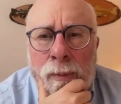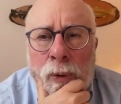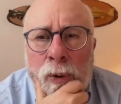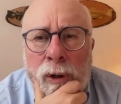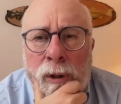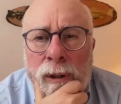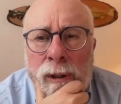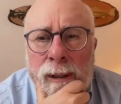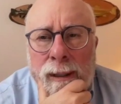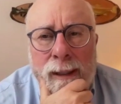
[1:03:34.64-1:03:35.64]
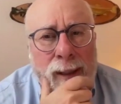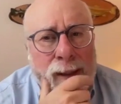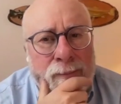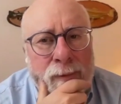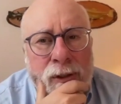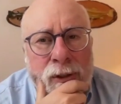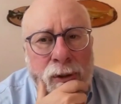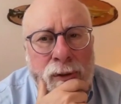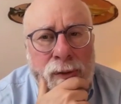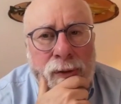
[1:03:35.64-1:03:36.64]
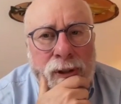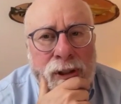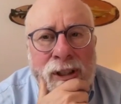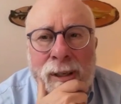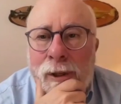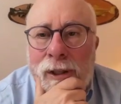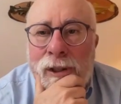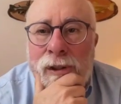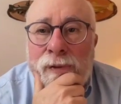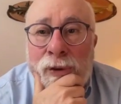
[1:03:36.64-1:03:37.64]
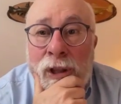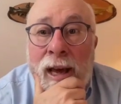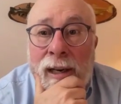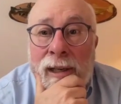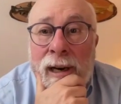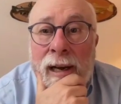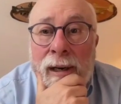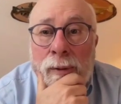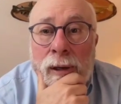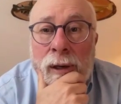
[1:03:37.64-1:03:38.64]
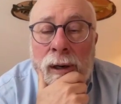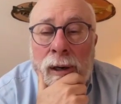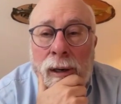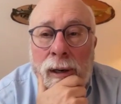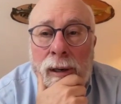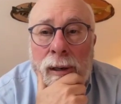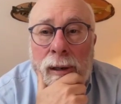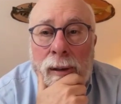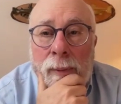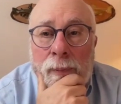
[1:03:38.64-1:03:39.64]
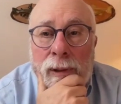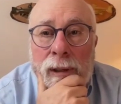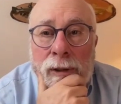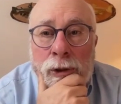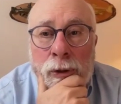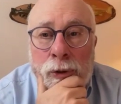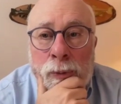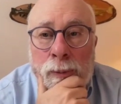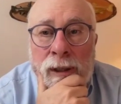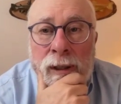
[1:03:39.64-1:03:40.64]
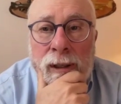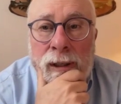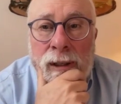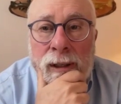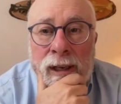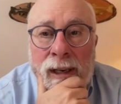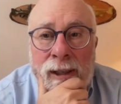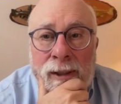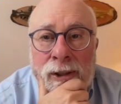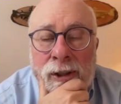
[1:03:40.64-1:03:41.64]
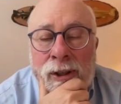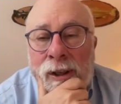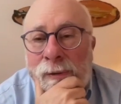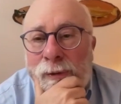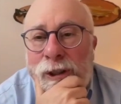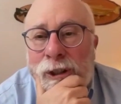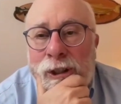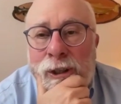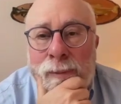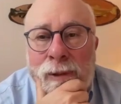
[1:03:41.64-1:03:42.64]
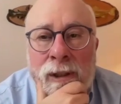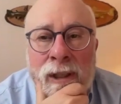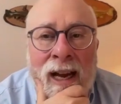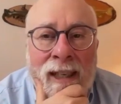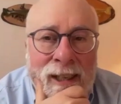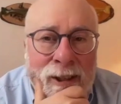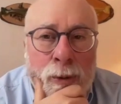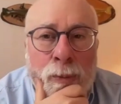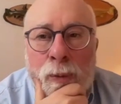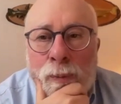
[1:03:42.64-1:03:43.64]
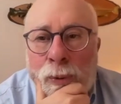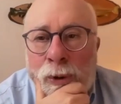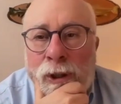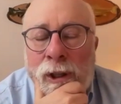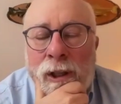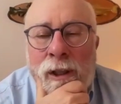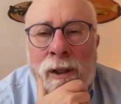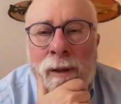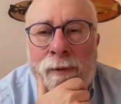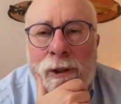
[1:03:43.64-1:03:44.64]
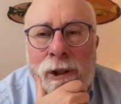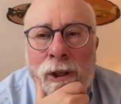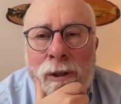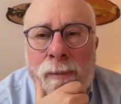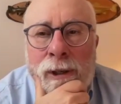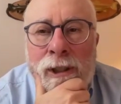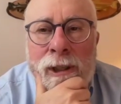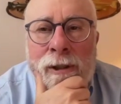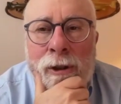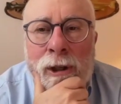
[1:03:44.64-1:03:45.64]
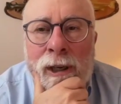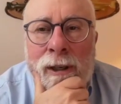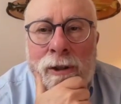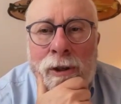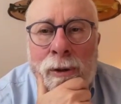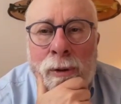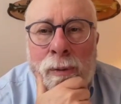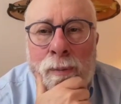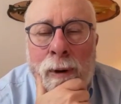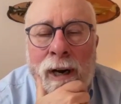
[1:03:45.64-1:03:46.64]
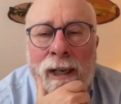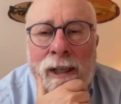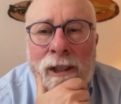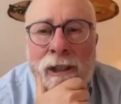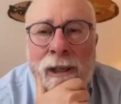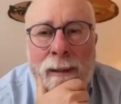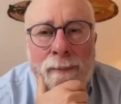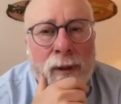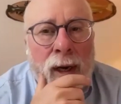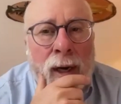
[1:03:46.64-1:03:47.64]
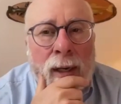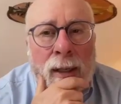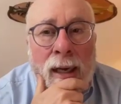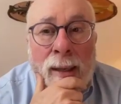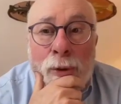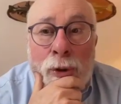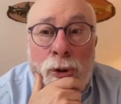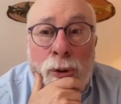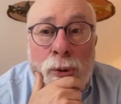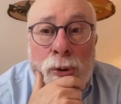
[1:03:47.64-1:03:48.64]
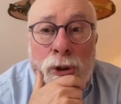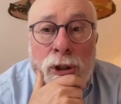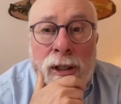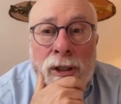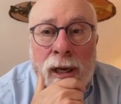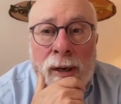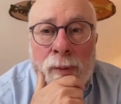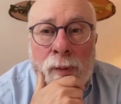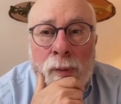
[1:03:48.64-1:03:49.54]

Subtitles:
more sort of stimulants for that now. Social media, again, is a delivery system. The ideas are more important than the delivery system, but it's easier to get into your own buckets. Cable news does that